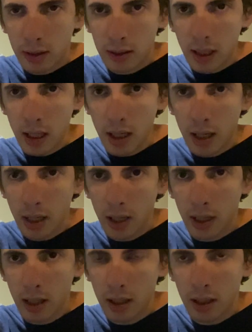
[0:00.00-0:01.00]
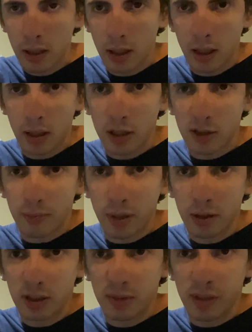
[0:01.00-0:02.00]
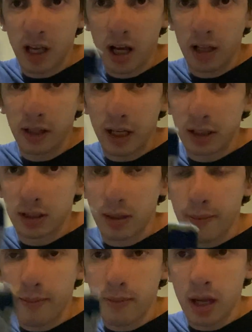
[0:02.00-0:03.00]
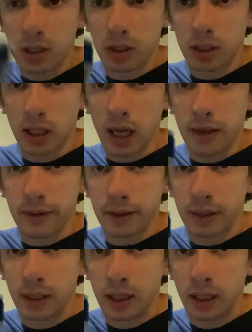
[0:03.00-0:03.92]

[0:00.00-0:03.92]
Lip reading: See? Supposed to be all nice and meshed together.